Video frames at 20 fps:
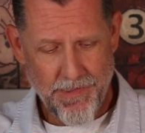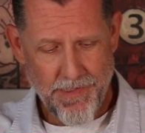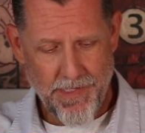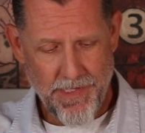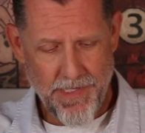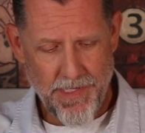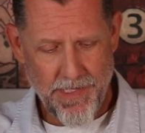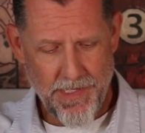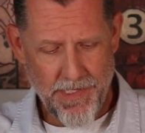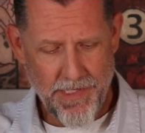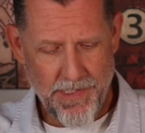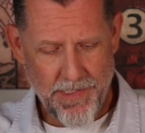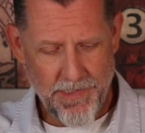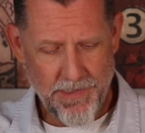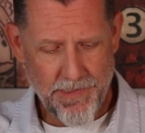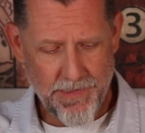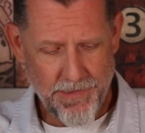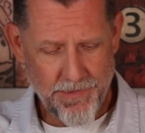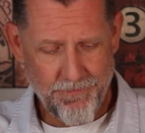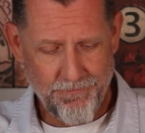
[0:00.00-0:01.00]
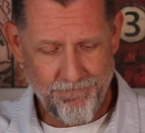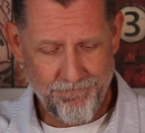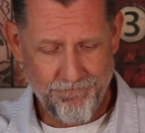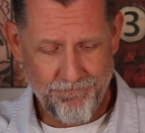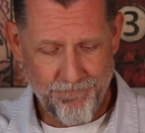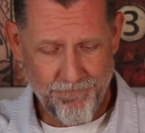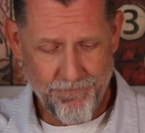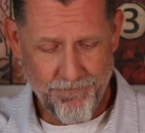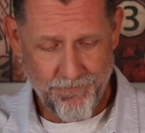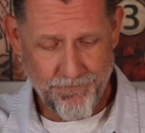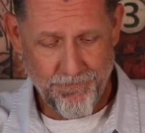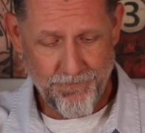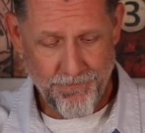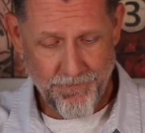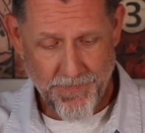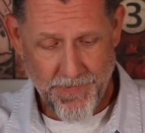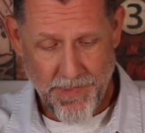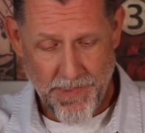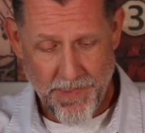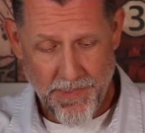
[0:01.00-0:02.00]
And
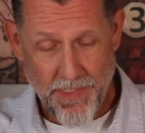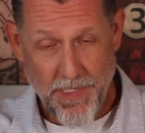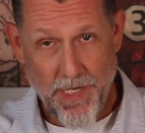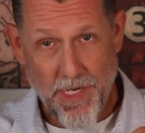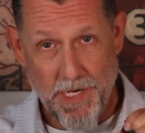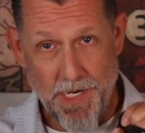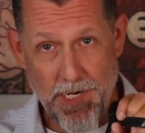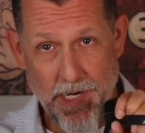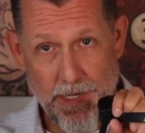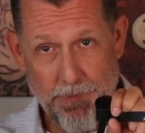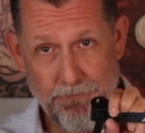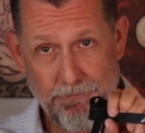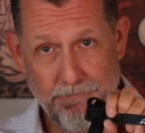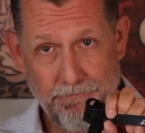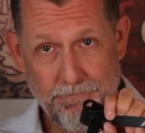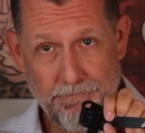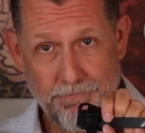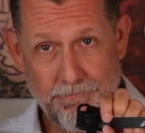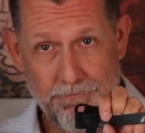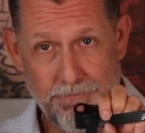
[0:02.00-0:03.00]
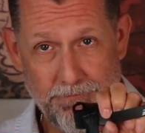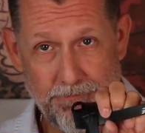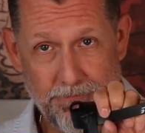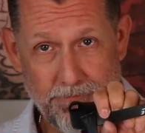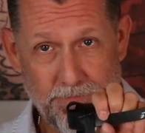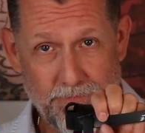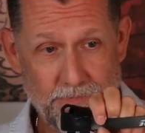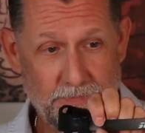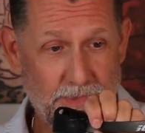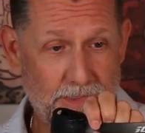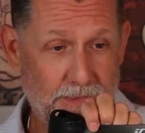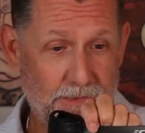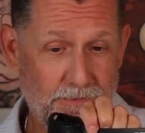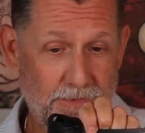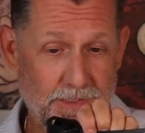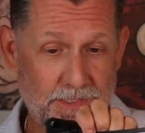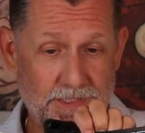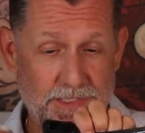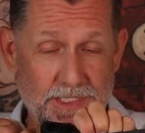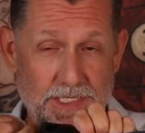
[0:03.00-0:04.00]
yep. I don't know if
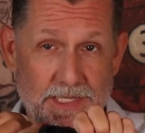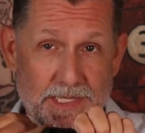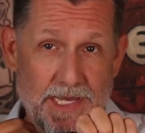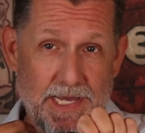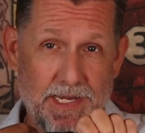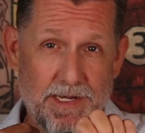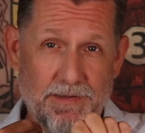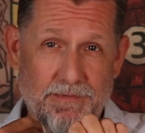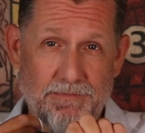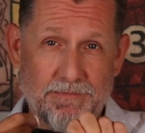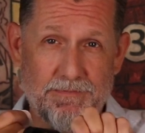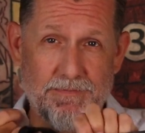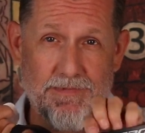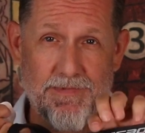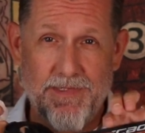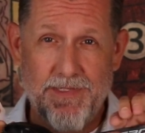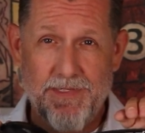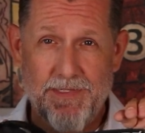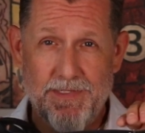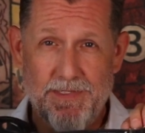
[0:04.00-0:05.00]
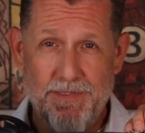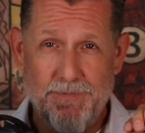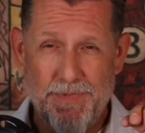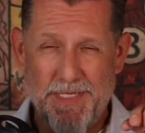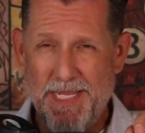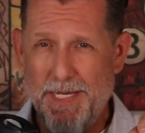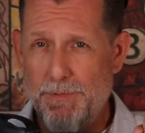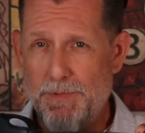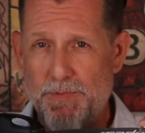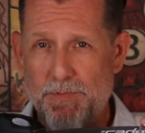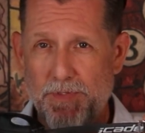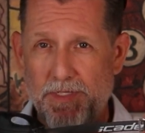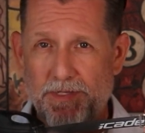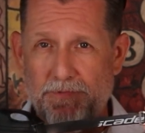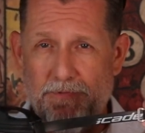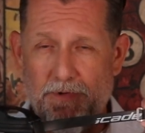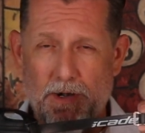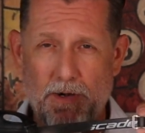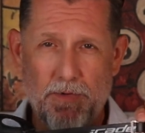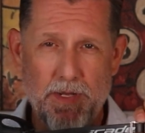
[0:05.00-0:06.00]
you can see that. The camera's really
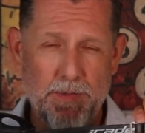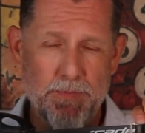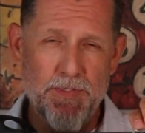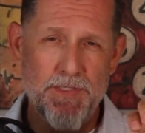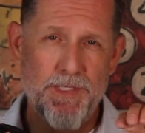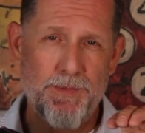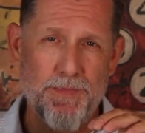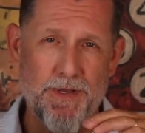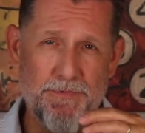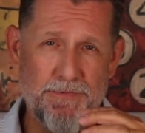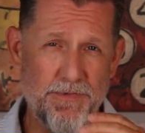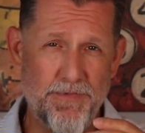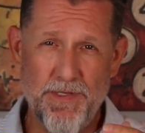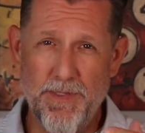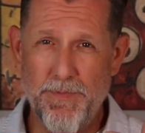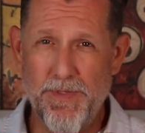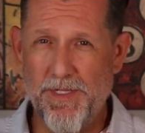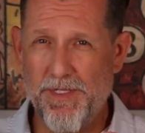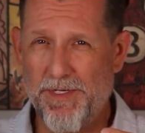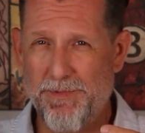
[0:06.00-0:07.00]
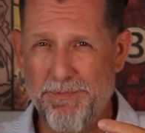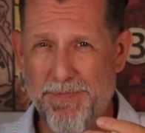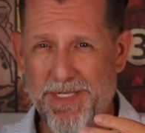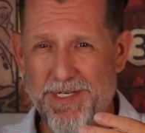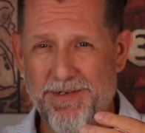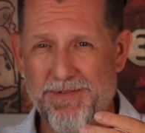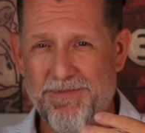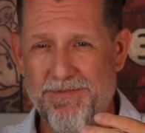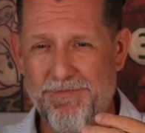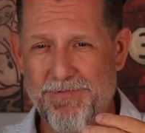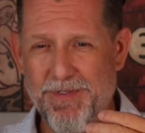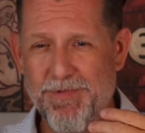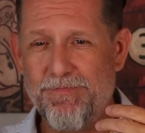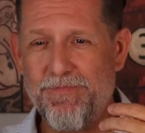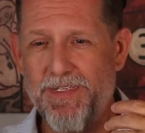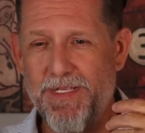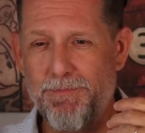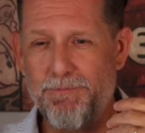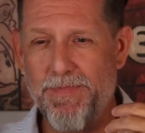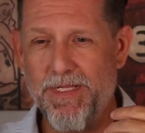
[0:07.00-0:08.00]
far away. I'm using my 50
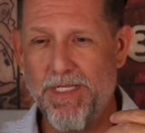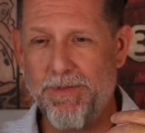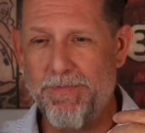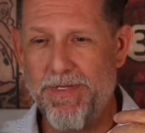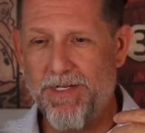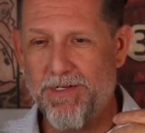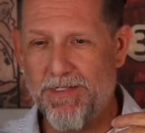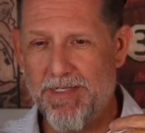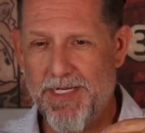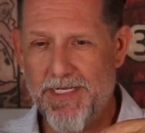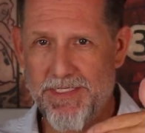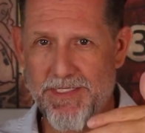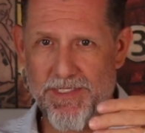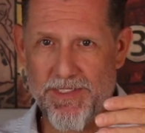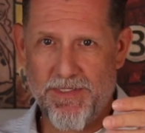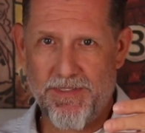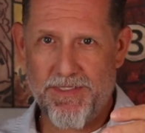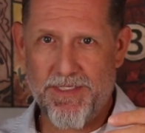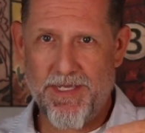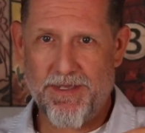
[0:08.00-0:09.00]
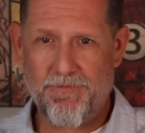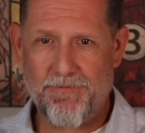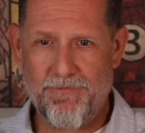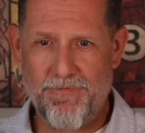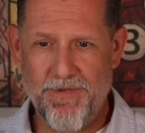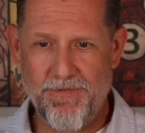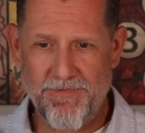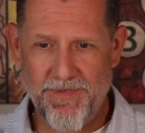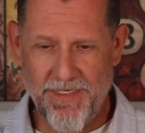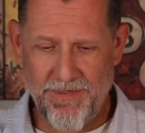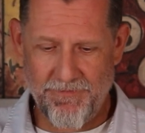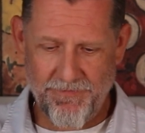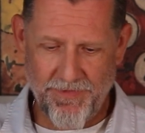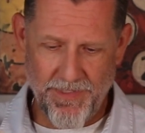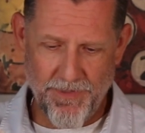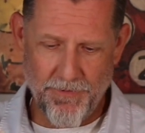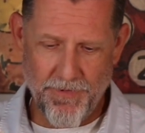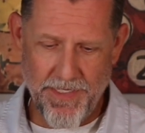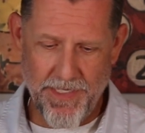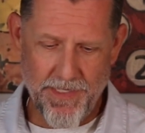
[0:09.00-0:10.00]
millimeter lens, so it's like 15
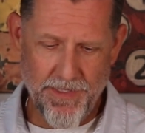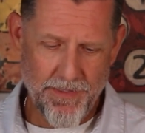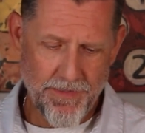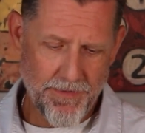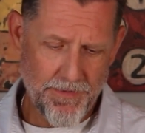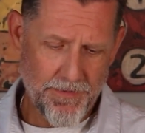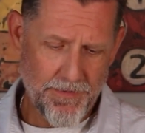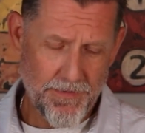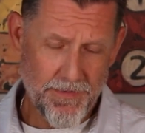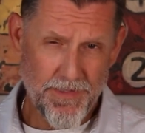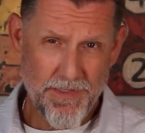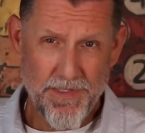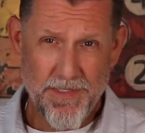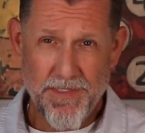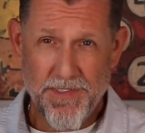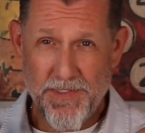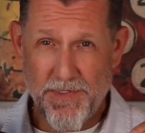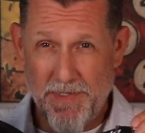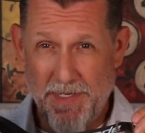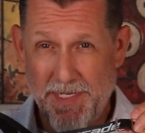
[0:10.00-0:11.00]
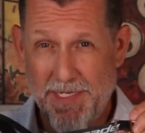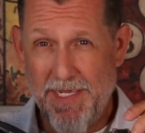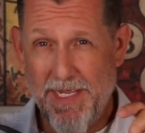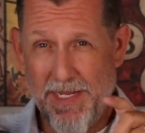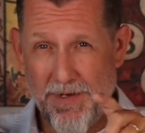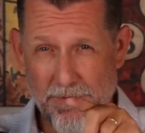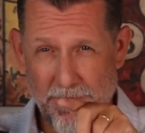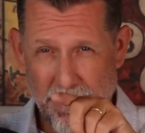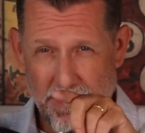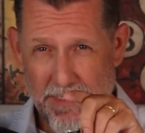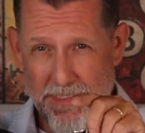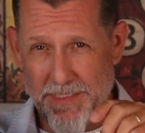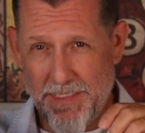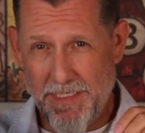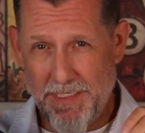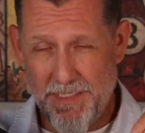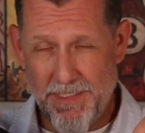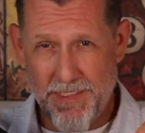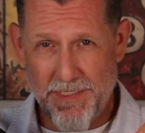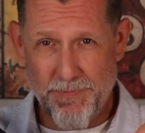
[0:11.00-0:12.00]
feet away. so I can't really see
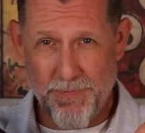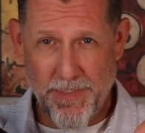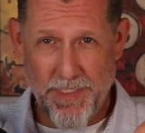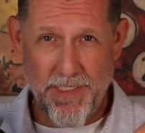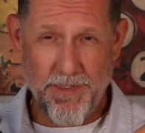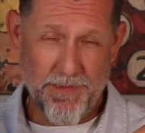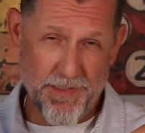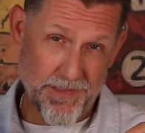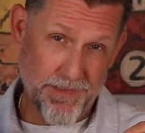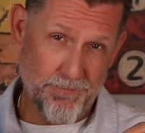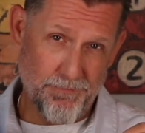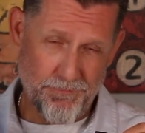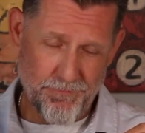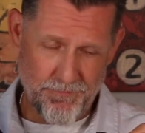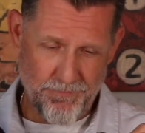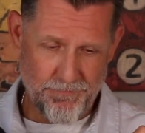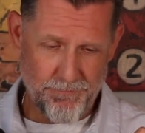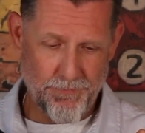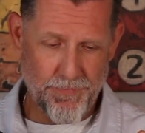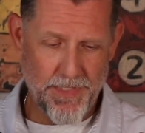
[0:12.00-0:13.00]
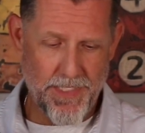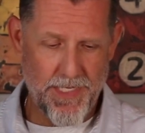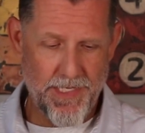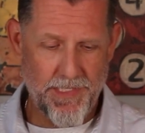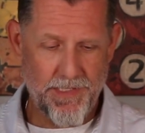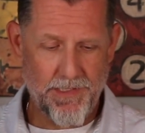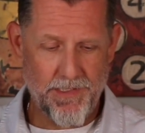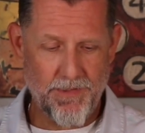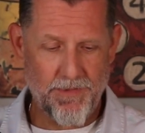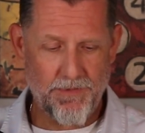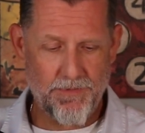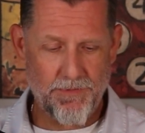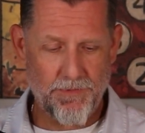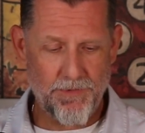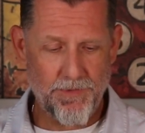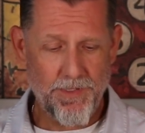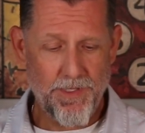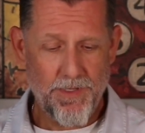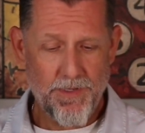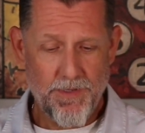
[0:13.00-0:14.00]
the display because I'm blind and old.